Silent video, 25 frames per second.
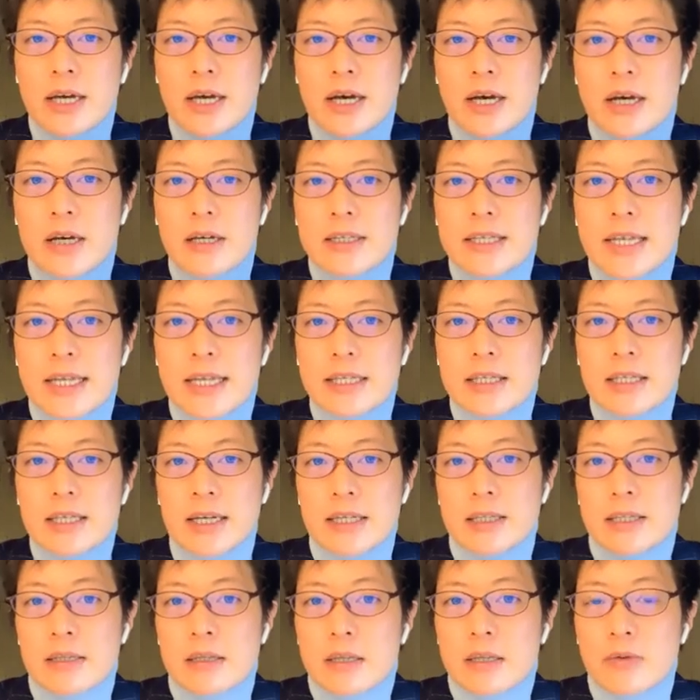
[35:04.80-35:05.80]

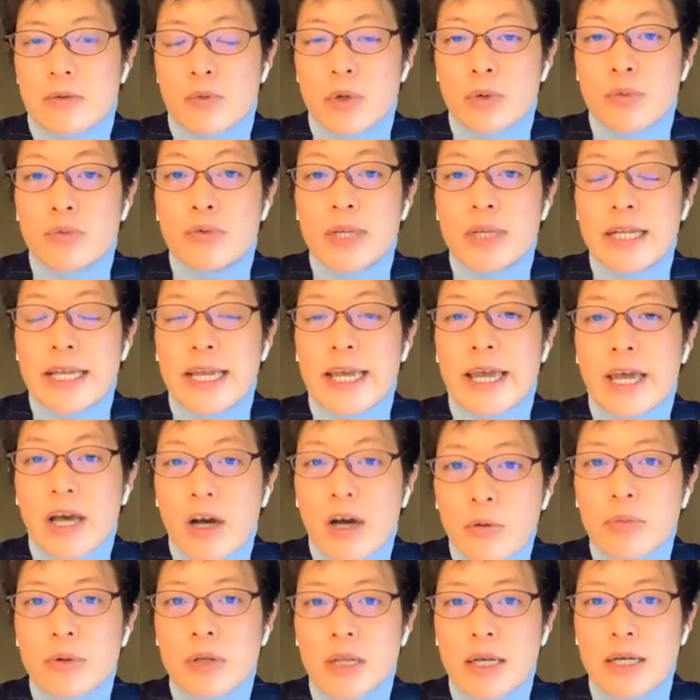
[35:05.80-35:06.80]
it will really
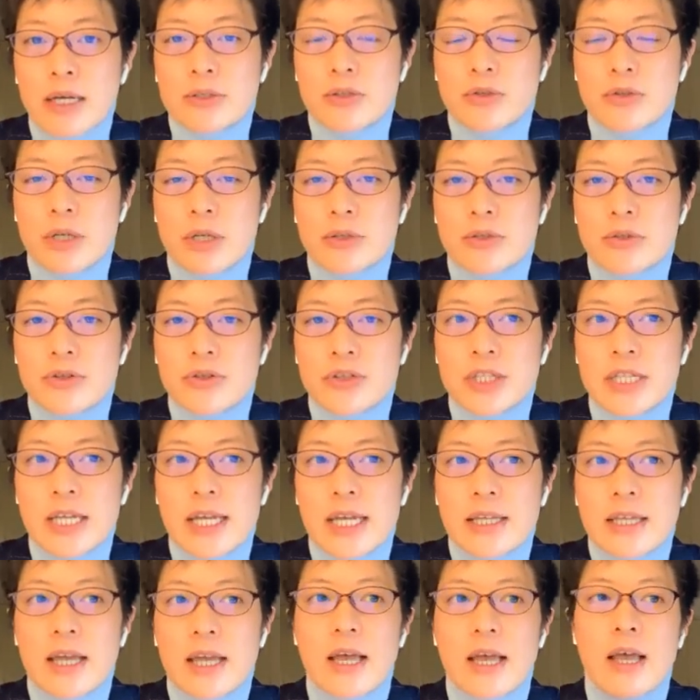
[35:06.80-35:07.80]
help clients to
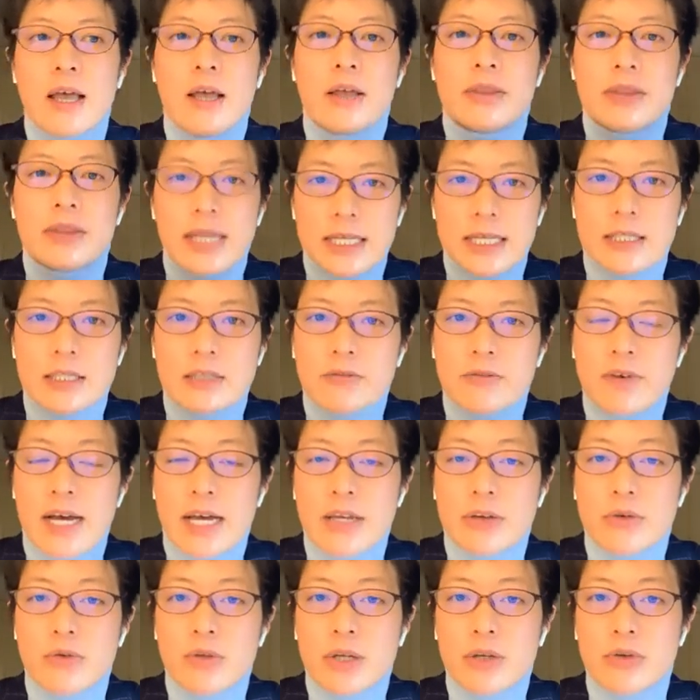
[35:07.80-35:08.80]
understand that's the
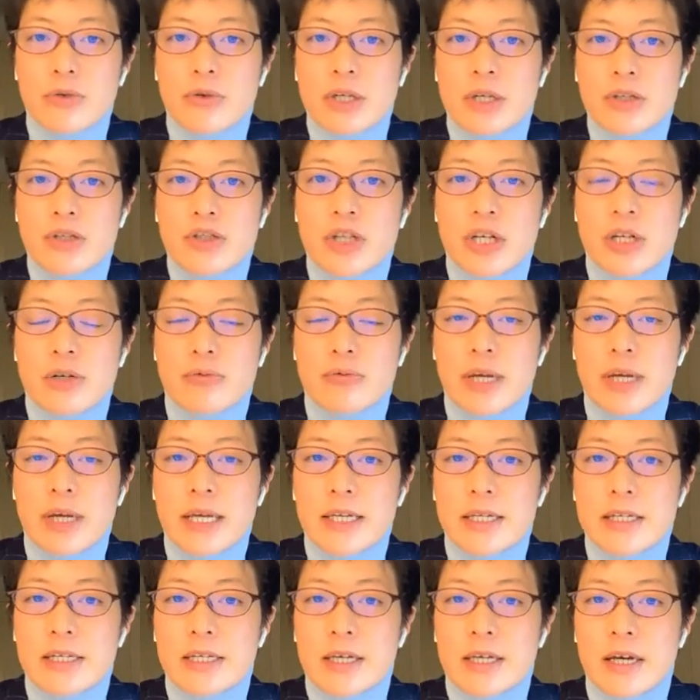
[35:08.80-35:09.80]
value that you can
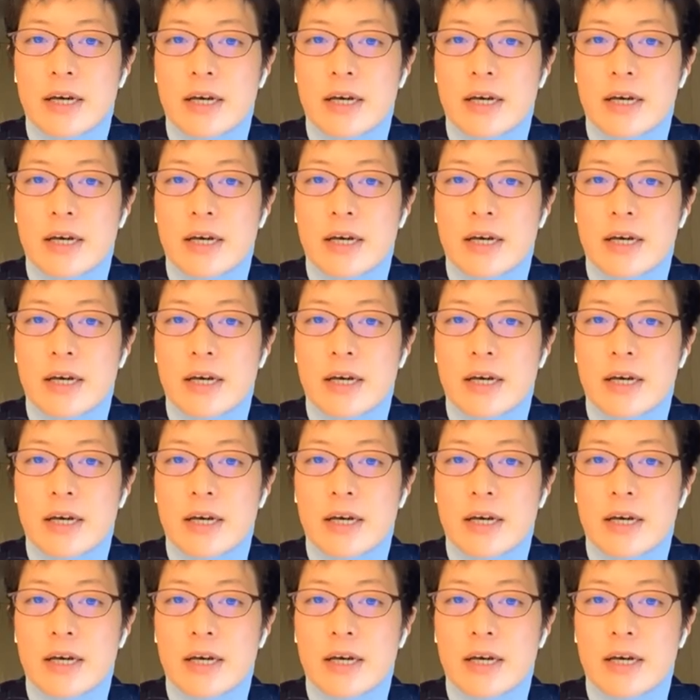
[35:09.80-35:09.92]
generate